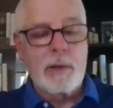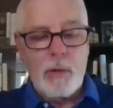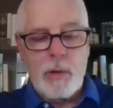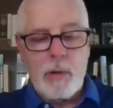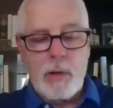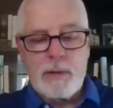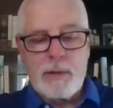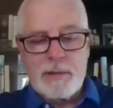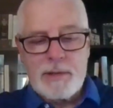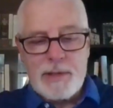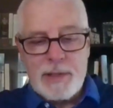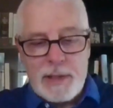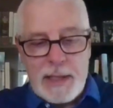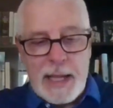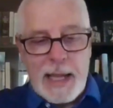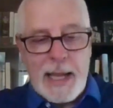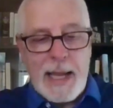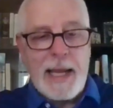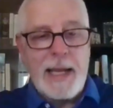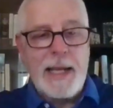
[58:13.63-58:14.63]
Lord,
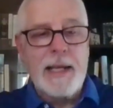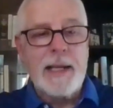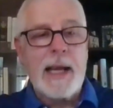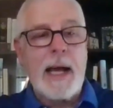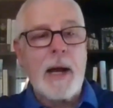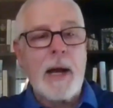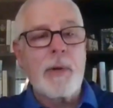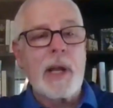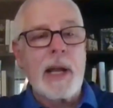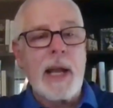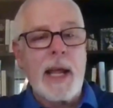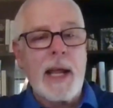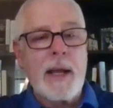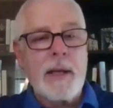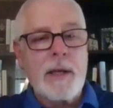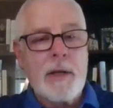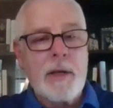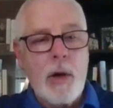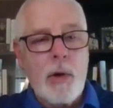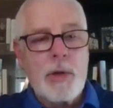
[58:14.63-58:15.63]
today, how can
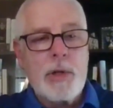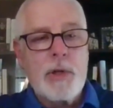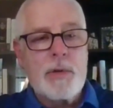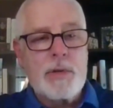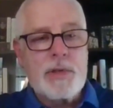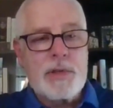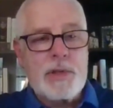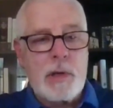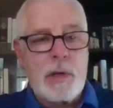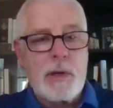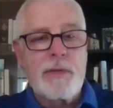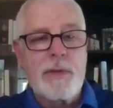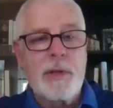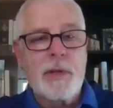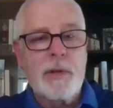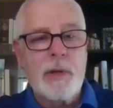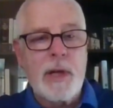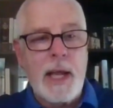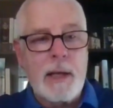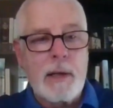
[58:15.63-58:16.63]
I know you,
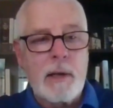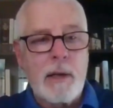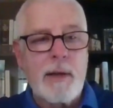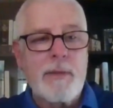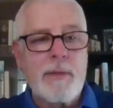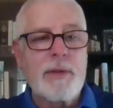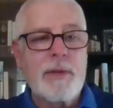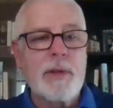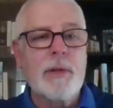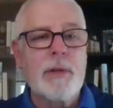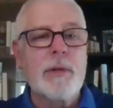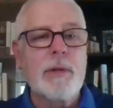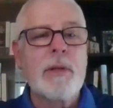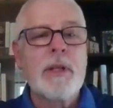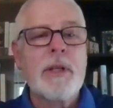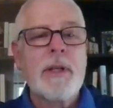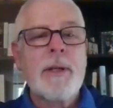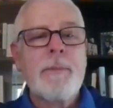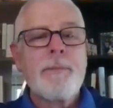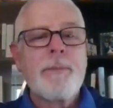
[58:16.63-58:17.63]
serve you, and love
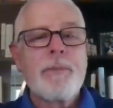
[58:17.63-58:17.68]
you